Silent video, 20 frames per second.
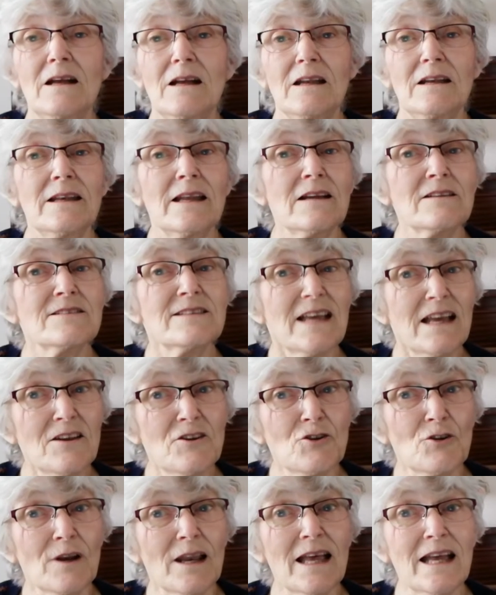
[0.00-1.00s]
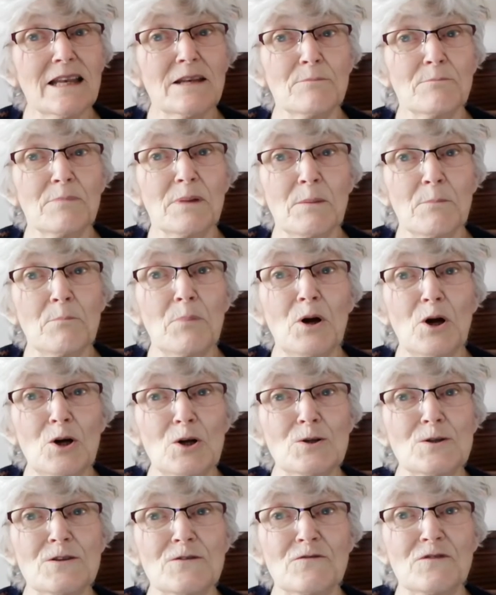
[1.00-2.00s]
Now, Daniel hadn't been
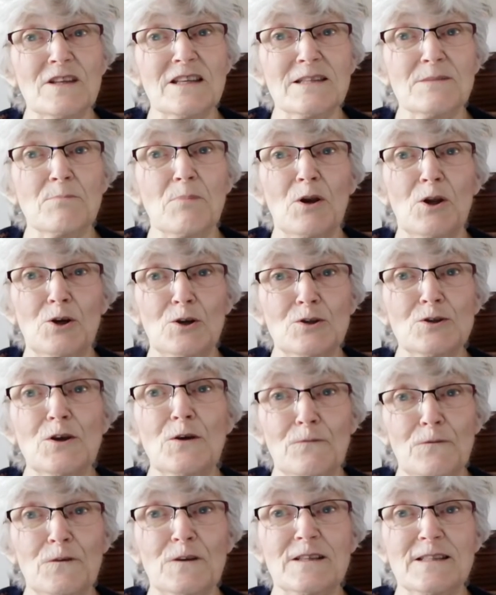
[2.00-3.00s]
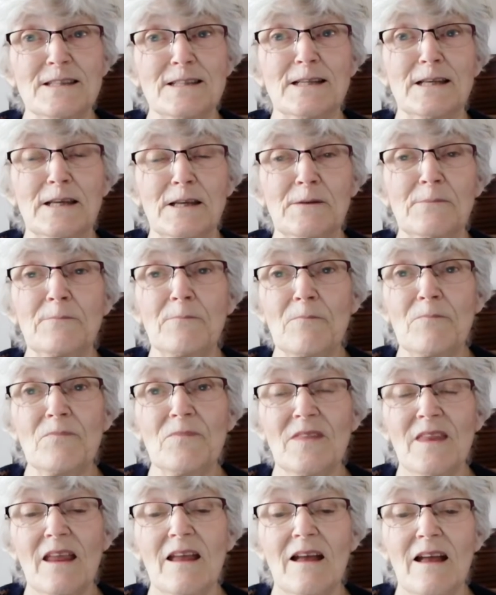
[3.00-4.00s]
part of this plot, obviously.
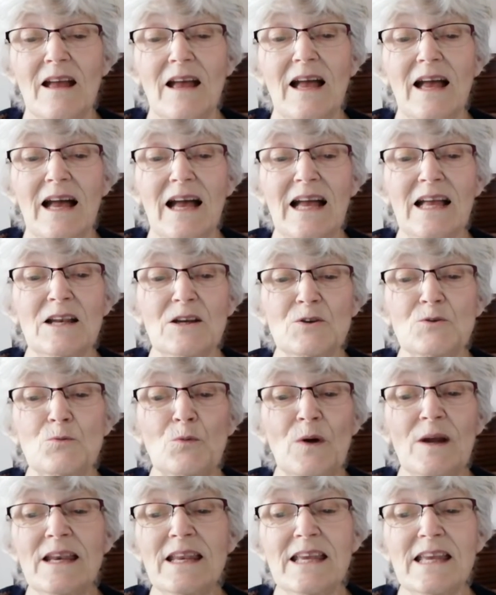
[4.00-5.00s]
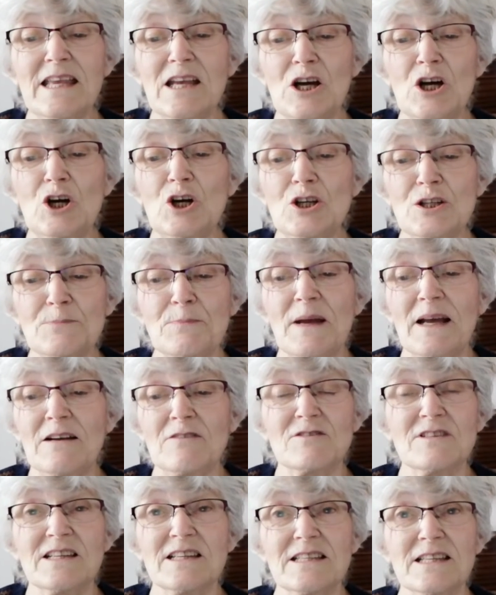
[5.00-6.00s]
And when he heard
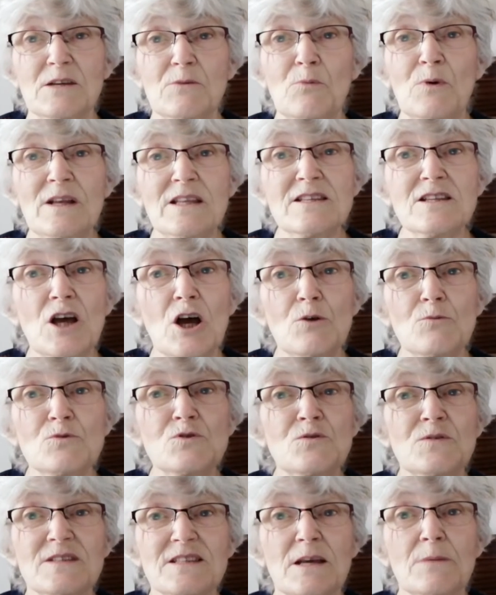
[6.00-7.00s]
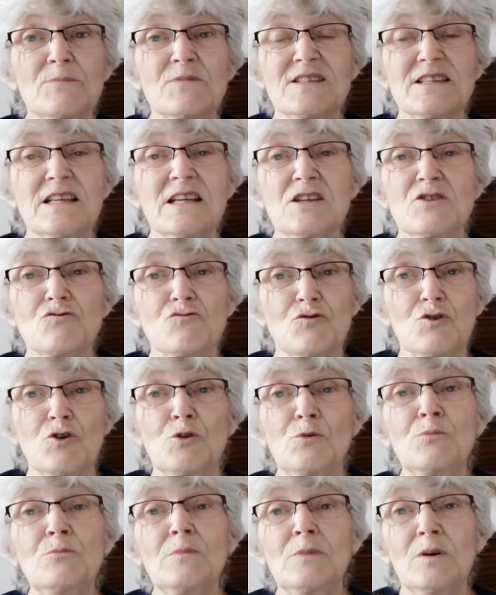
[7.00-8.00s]
about it, he went home to his upstairs
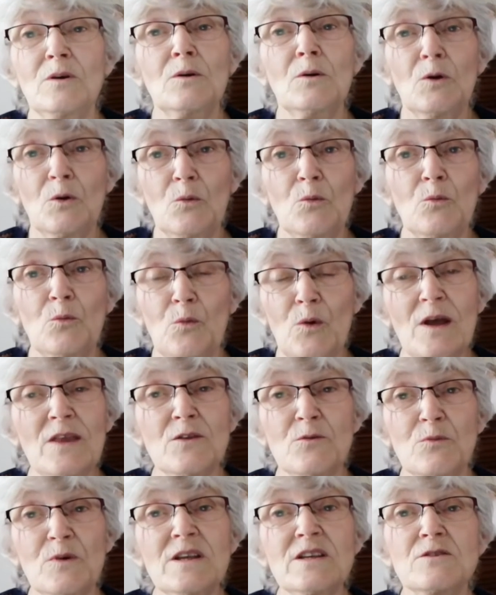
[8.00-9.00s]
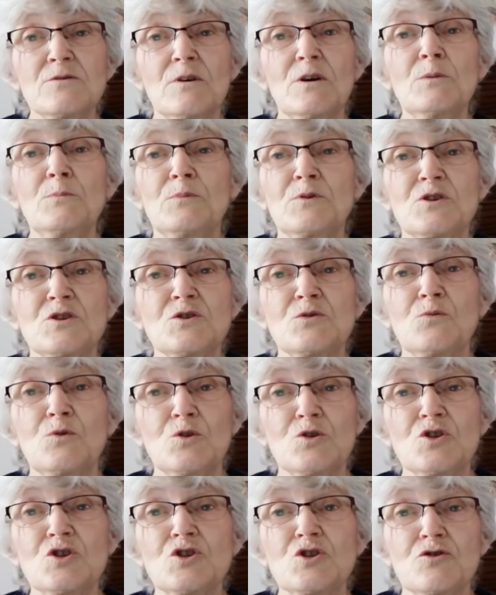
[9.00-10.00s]
room where the window opened
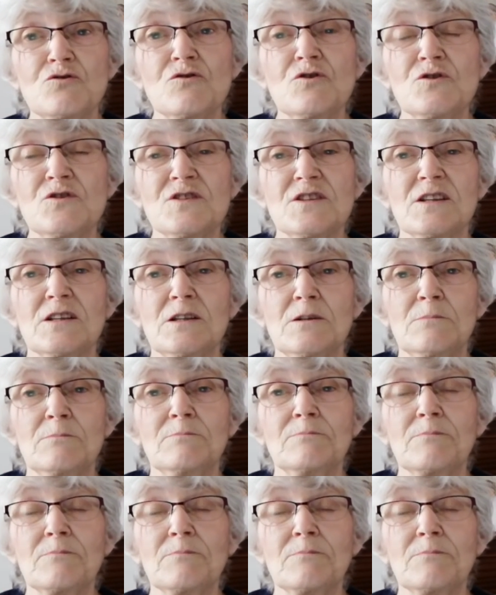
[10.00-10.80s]
towards Jerusalem.